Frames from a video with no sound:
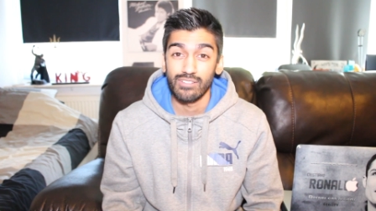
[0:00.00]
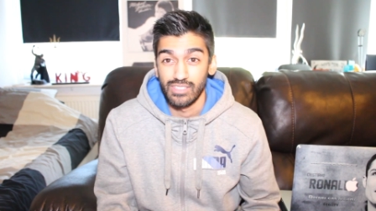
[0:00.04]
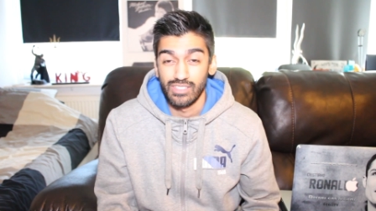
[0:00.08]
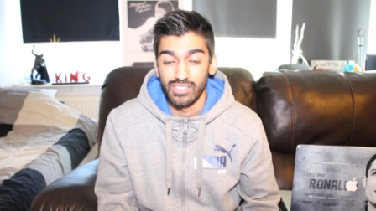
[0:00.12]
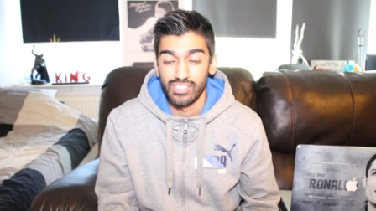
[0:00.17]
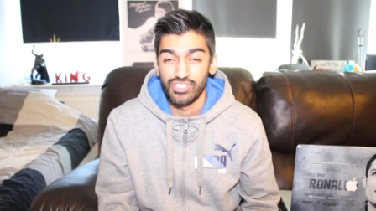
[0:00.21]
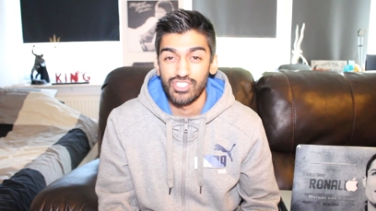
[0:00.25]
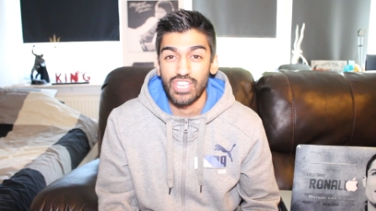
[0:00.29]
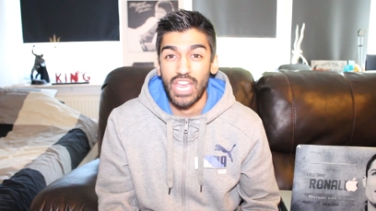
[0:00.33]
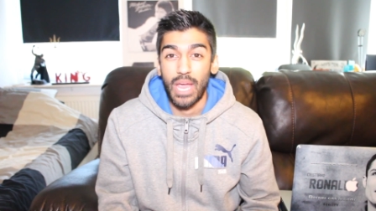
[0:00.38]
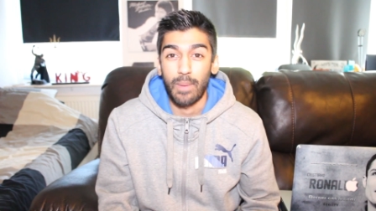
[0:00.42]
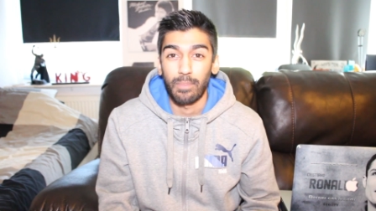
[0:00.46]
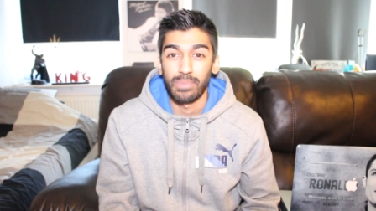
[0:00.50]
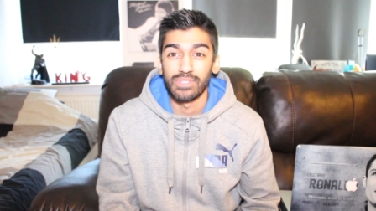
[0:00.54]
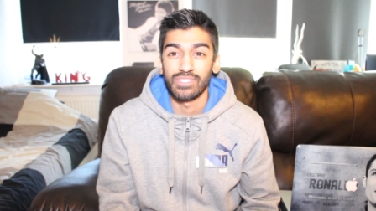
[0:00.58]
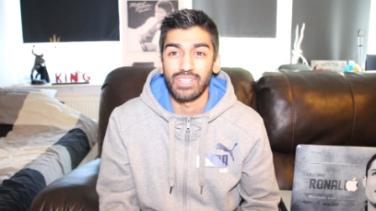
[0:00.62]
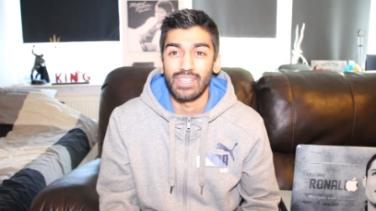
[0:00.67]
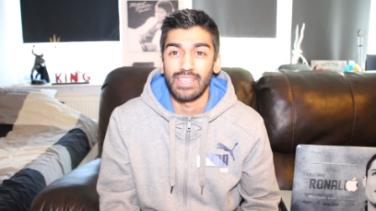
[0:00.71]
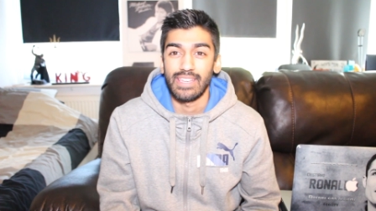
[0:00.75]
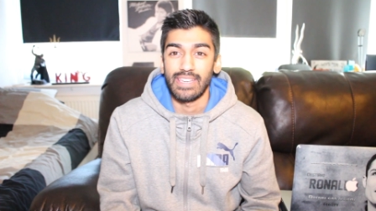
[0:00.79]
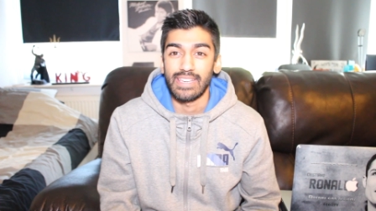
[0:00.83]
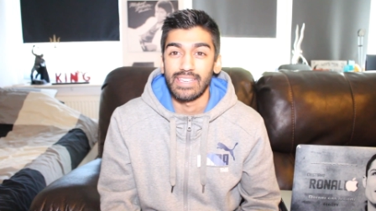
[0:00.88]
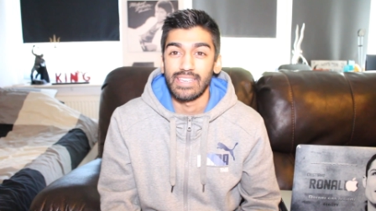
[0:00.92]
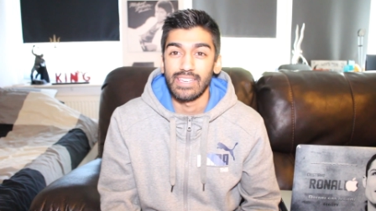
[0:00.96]
in the
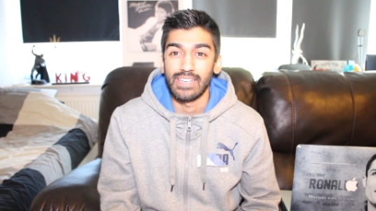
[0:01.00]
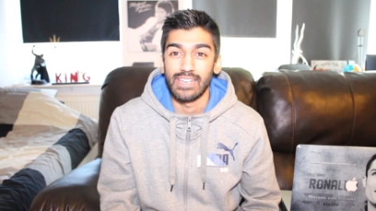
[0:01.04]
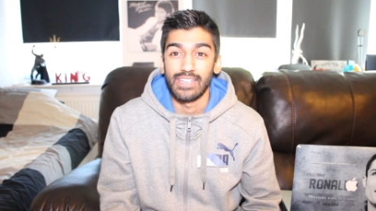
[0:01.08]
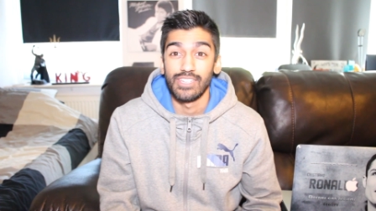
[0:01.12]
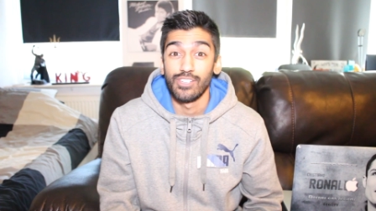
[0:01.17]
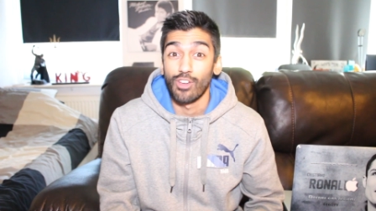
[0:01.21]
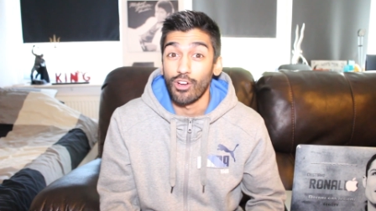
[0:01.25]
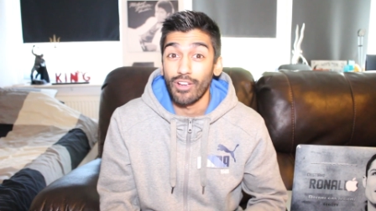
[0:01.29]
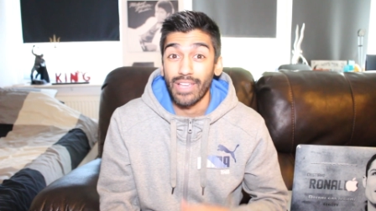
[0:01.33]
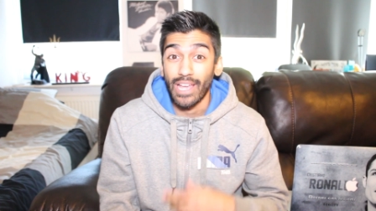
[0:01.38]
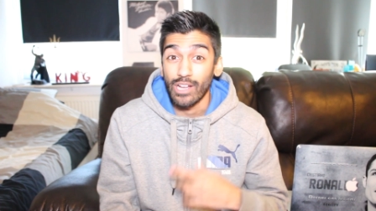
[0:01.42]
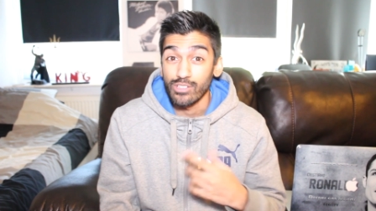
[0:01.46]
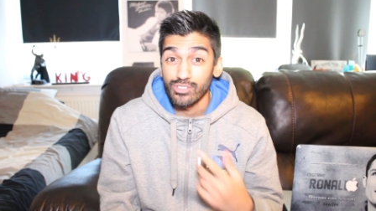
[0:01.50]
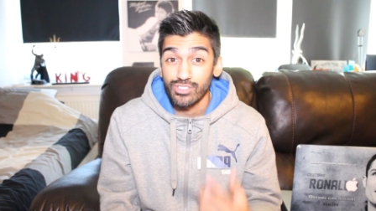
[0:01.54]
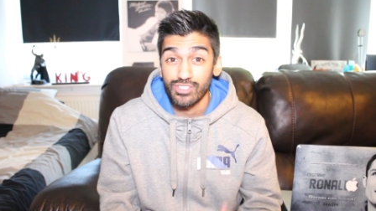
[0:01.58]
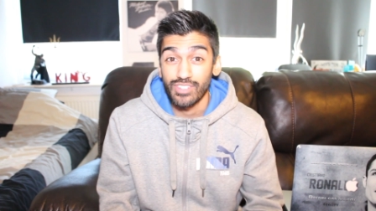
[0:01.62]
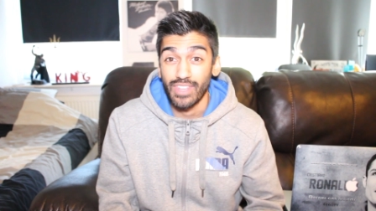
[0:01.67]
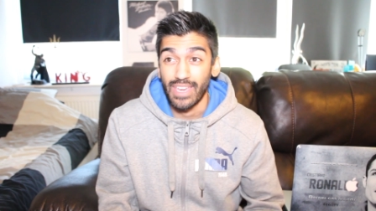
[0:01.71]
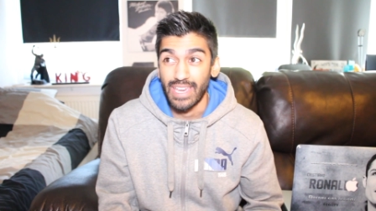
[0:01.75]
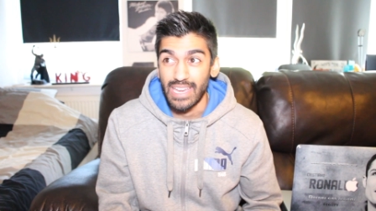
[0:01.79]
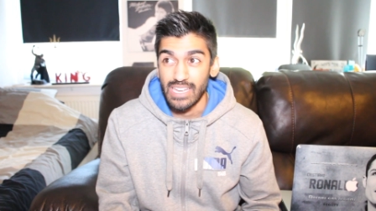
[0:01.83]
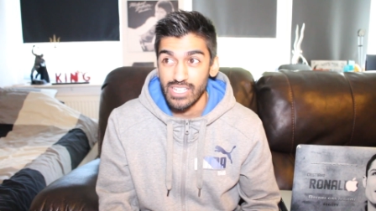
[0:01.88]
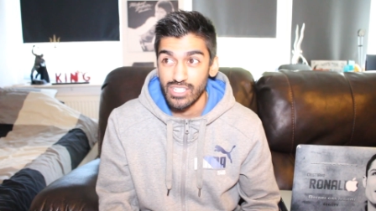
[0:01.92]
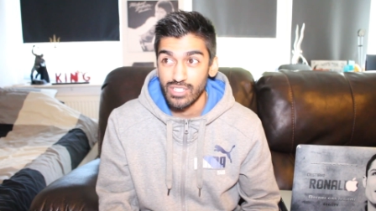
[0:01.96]
Champions League uh, knockout
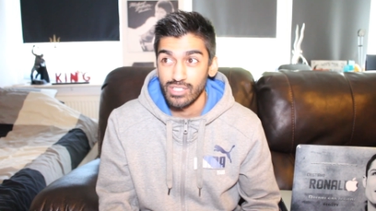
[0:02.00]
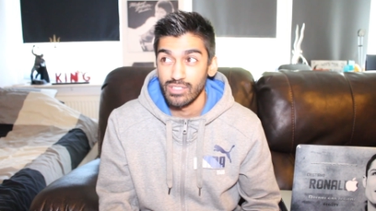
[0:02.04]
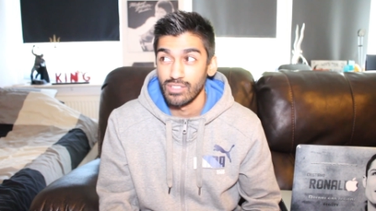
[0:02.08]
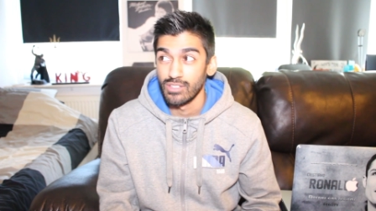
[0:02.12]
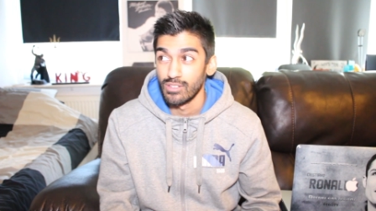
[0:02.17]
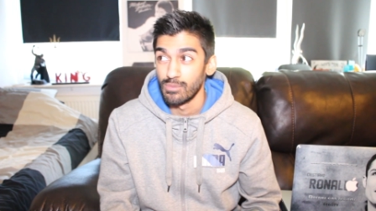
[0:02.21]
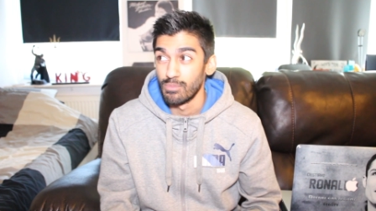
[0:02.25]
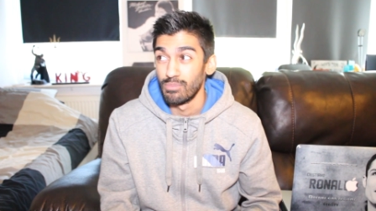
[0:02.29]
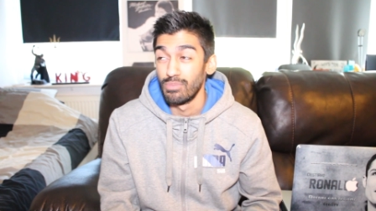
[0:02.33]
stage.